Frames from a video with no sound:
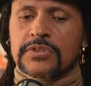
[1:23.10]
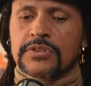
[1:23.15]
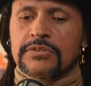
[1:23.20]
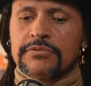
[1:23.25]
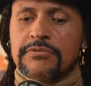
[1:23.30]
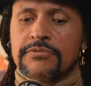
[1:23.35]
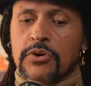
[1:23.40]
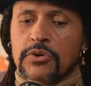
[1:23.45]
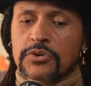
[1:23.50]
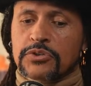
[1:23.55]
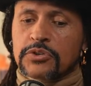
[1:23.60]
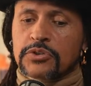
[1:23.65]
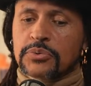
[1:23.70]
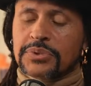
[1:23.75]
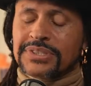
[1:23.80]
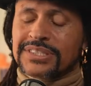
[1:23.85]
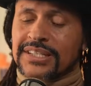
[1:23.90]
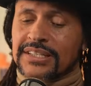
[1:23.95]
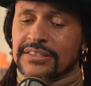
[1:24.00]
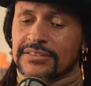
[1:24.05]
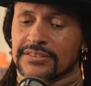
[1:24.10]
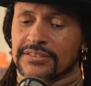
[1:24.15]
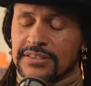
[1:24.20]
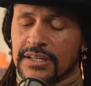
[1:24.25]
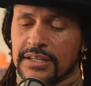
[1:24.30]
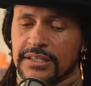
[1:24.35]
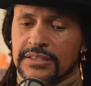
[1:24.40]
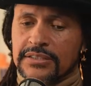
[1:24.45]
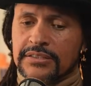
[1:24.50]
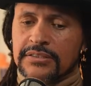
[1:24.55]
Virgil was his
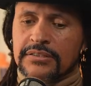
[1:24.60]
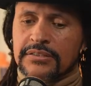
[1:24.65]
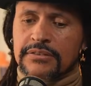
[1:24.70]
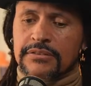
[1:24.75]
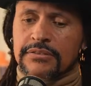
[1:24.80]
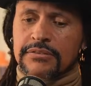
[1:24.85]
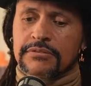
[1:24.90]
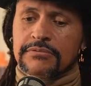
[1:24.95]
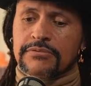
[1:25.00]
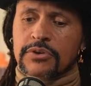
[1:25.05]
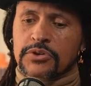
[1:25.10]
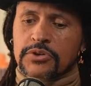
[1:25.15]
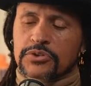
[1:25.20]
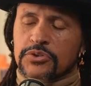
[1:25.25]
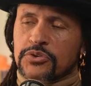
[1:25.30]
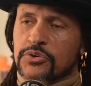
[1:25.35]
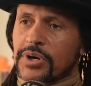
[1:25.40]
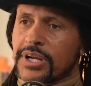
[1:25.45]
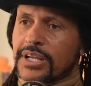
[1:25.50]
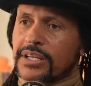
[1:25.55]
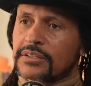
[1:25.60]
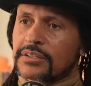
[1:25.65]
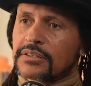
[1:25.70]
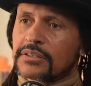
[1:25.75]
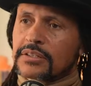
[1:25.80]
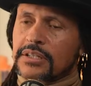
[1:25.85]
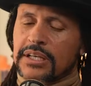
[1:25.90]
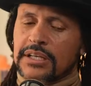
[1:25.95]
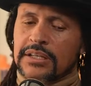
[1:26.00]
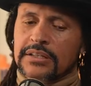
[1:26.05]
son, Virgil Chrane,
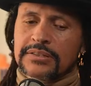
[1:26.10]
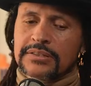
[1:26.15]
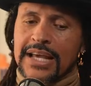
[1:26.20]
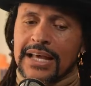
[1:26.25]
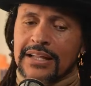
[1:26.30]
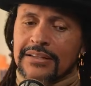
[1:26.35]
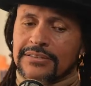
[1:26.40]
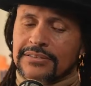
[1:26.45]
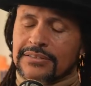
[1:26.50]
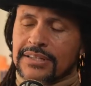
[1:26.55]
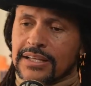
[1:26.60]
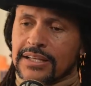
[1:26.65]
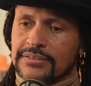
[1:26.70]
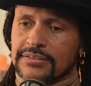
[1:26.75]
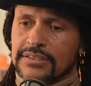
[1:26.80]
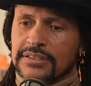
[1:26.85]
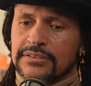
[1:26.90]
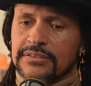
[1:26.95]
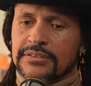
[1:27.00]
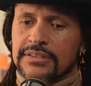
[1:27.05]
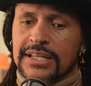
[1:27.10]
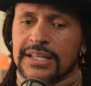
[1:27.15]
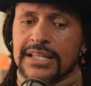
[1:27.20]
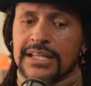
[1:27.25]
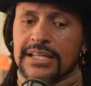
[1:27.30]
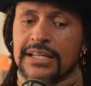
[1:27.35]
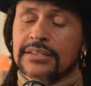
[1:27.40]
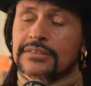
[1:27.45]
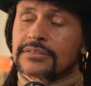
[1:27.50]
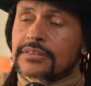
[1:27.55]
in Dallas, Texas, and
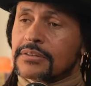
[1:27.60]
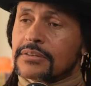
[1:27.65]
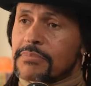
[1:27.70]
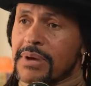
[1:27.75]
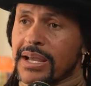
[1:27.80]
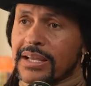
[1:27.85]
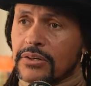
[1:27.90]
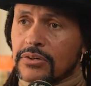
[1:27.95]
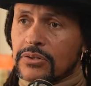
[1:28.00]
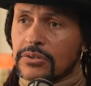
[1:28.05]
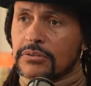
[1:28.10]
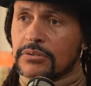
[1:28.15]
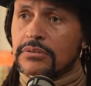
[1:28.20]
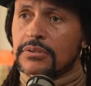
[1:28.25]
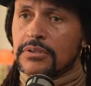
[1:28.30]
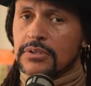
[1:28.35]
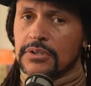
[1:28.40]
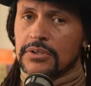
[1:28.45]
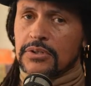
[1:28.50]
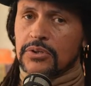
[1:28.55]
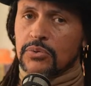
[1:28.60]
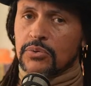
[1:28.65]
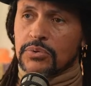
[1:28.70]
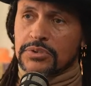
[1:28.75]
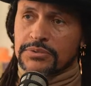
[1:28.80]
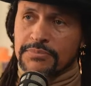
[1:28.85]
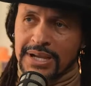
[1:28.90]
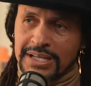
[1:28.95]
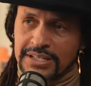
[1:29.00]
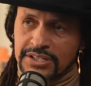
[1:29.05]
then his son Michael
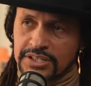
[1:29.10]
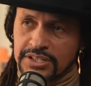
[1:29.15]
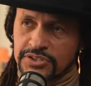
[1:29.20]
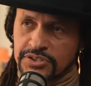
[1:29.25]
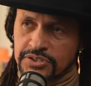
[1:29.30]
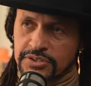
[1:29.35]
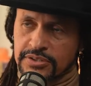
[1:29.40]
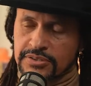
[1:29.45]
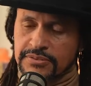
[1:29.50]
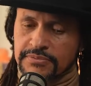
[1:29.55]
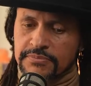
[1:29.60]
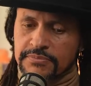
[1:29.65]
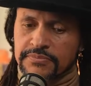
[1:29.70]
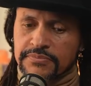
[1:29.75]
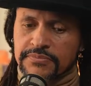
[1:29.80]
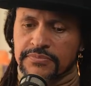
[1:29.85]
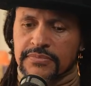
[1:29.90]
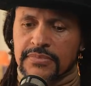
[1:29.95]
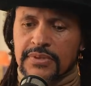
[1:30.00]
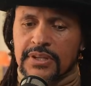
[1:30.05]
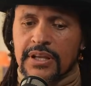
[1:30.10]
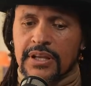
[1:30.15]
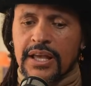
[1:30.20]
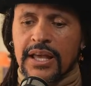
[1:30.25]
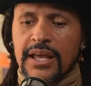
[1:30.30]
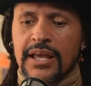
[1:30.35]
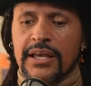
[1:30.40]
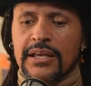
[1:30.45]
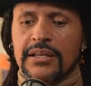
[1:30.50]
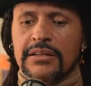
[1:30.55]
was my teacher.
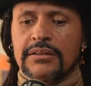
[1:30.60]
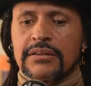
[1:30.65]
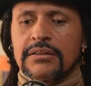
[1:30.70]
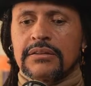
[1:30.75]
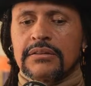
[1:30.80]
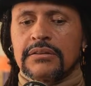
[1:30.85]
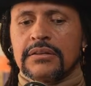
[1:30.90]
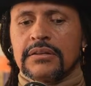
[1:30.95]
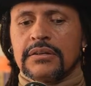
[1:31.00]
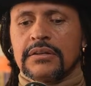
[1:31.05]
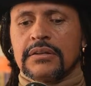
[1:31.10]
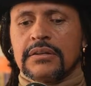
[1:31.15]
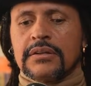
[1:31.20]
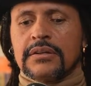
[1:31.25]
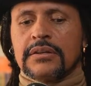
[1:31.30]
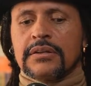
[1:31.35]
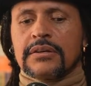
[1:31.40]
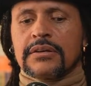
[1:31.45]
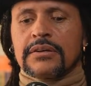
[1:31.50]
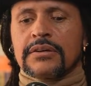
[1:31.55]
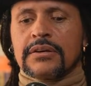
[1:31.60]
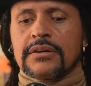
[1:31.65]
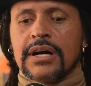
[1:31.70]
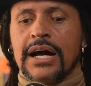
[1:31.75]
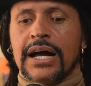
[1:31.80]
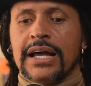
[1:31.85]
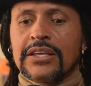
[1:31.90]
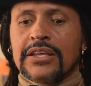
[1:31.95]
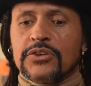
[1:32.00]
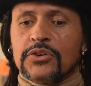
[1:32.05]
And
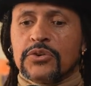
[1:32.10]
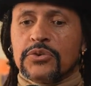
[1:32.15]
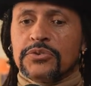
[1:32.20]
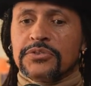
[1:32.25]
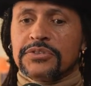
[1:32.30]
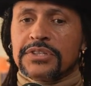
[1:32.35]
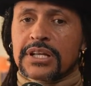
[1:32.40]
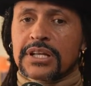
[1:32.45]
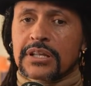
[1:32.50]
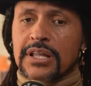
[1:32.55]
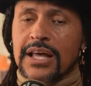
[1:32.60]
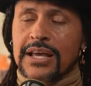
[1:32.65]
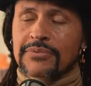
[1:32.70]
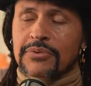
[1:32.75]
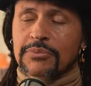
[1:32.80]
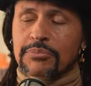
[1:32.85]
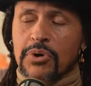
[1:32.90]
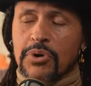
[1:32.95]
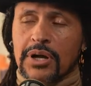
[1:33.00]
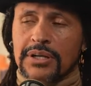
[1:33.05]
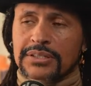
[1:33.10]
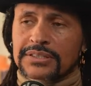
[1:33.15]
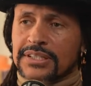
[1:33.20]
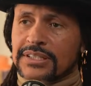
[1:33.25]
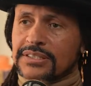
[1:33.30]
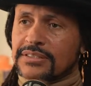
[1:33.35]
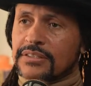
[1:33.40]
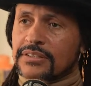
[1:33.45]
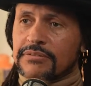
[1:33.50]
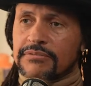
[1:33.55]
I use the alignment
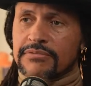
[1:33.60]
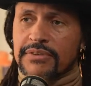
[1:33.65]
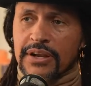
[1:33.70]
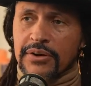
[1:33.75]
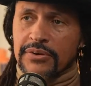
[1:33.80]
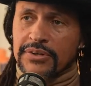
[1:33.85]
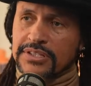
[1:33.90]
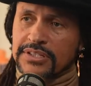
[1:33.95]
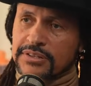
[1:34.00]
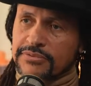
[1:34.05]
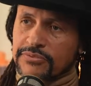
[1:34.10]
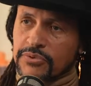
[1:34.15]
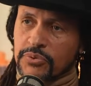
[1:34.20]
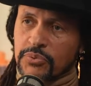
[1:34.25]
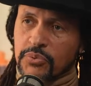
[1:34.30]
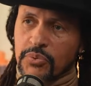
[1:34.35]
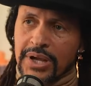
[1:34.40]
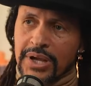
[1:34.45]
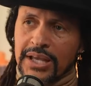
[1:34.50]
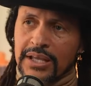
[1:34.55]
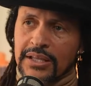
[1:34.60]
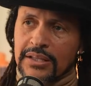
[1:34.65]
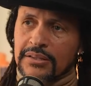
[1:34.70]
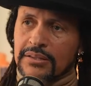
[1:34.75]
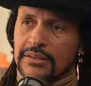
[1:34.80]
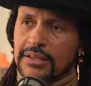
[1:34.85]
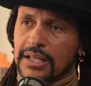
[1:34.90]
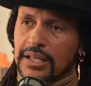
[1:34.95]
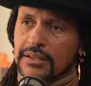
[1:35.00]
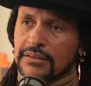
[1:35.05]
process in a very different way
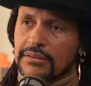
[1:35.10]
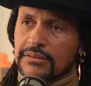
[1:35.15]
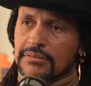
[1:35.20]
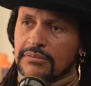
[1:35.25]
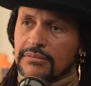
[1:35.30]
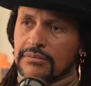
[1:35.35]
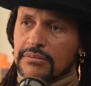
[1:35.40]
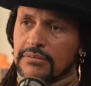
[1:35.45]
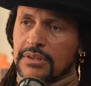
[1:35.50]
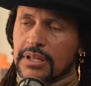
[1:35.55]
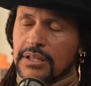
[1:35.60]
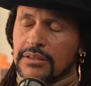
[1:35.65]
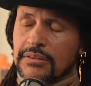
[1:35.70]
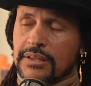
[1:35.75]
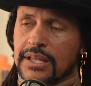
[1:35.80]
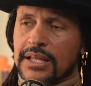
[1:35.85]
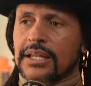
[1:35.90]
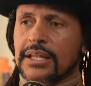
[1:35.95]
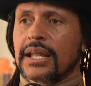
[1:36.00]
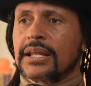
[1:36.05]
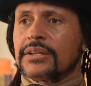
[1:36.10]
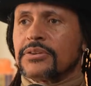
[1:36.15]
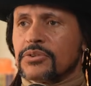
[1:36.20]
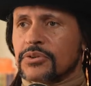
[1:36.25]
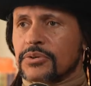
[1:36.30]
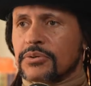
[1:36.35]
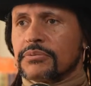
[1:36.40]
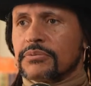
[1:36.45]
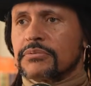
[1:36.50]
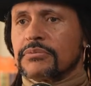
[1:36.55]
than they
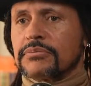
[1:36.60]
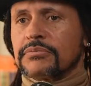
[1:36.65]
do.